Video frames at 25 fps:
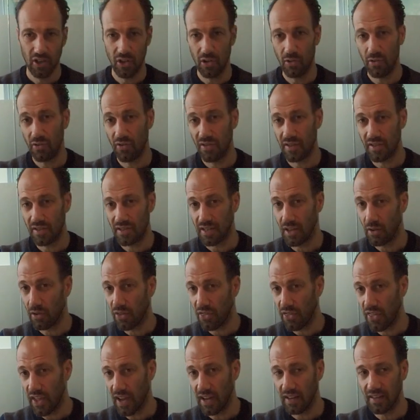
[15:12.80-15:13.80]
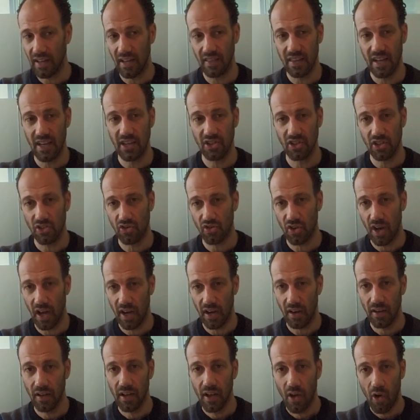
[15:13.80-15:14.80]
do you still think that they should try
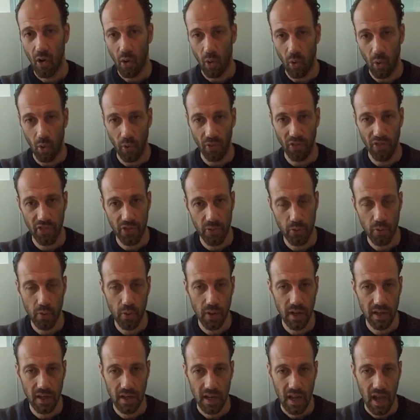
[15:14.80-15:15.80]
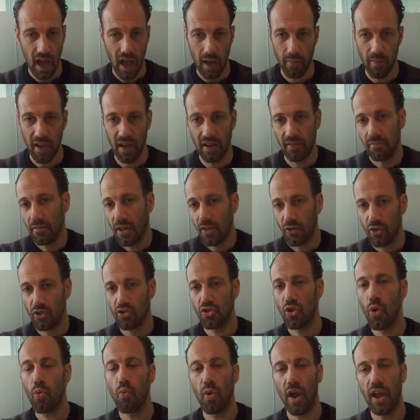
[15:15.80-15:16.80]
to hold through it? I mean, there's
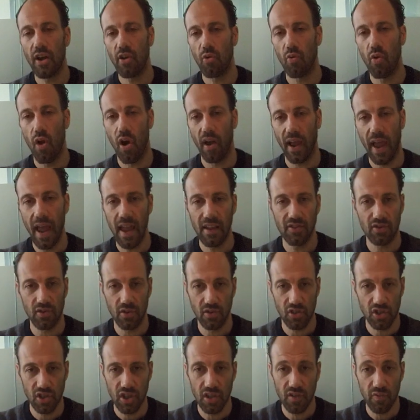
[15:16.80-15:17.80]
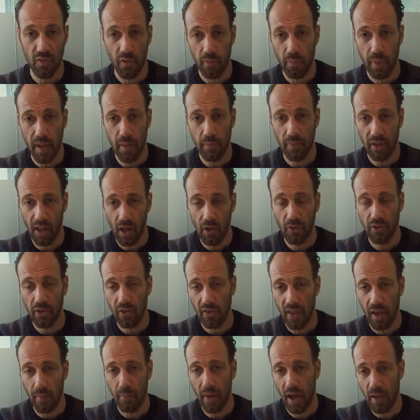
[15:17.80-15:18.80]
no right or wrong answer. It's just for people out there
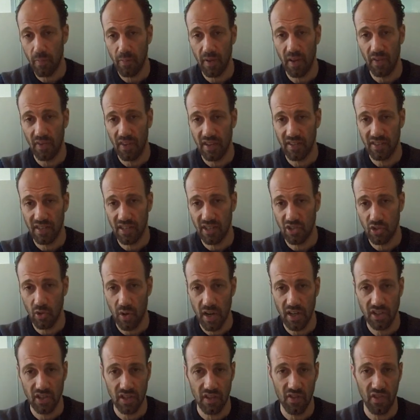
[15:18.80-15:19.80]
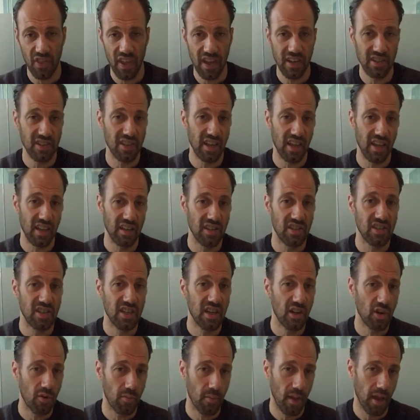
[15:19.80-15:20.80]
that might be in this situation, things to consider